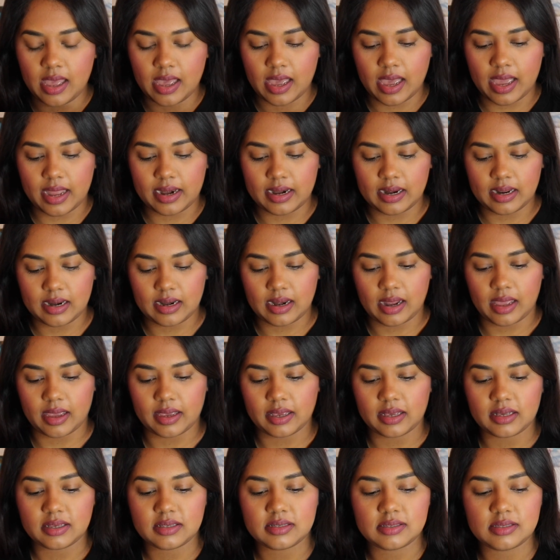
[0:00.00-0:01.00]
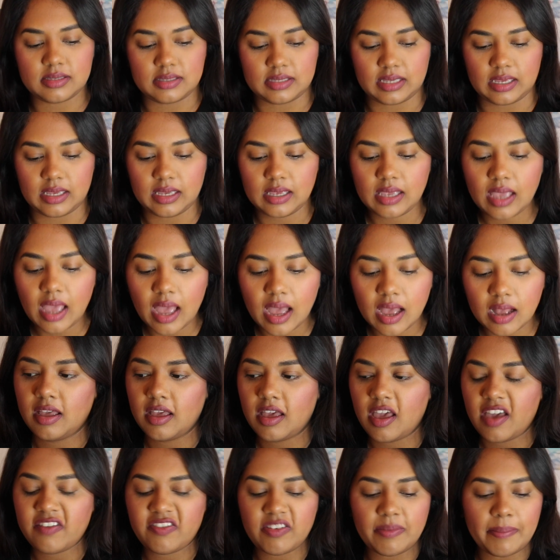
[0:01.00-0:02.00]
and then like see
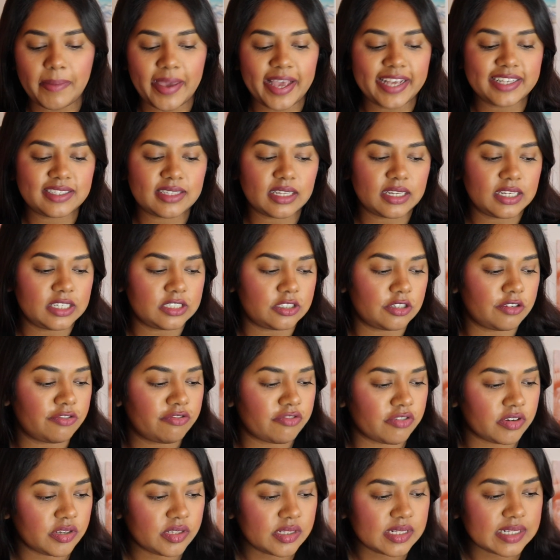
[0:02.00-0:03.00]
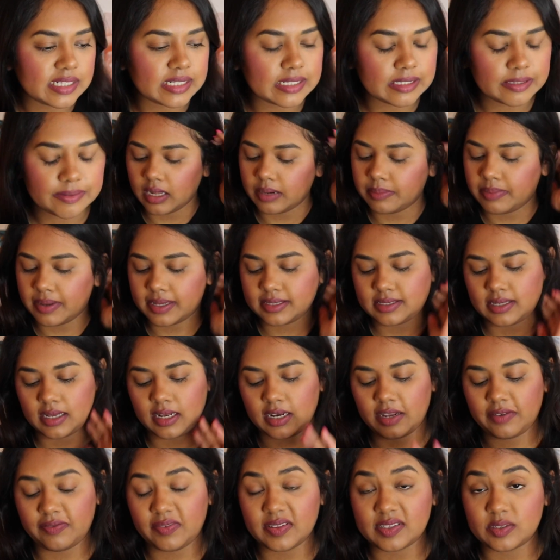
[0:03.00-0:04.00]
if it makes any difference and
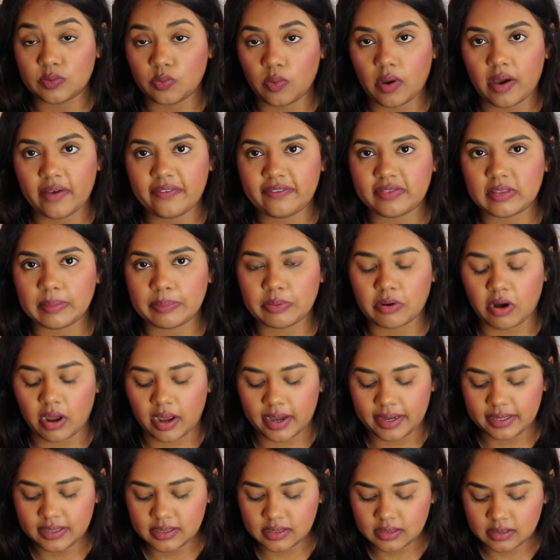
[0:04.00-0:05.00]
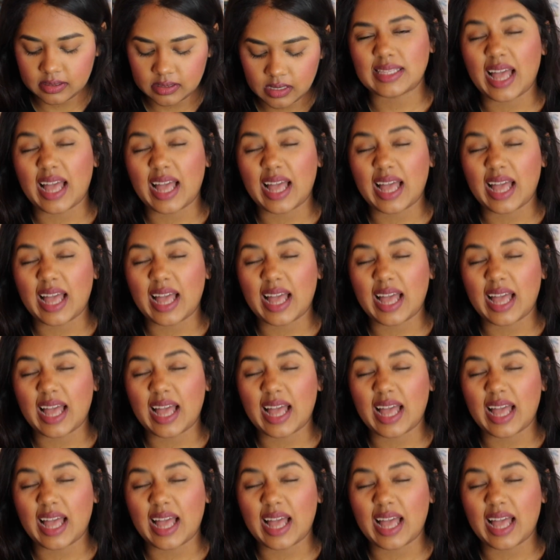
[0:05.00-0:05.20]
basically if it's worth the price.